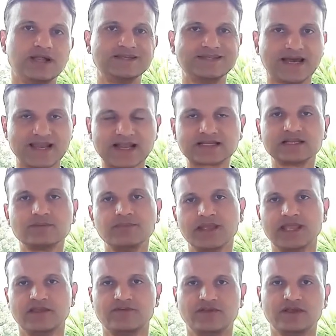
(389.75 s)
directed
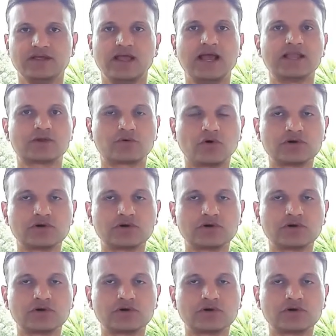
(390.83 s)
behavior and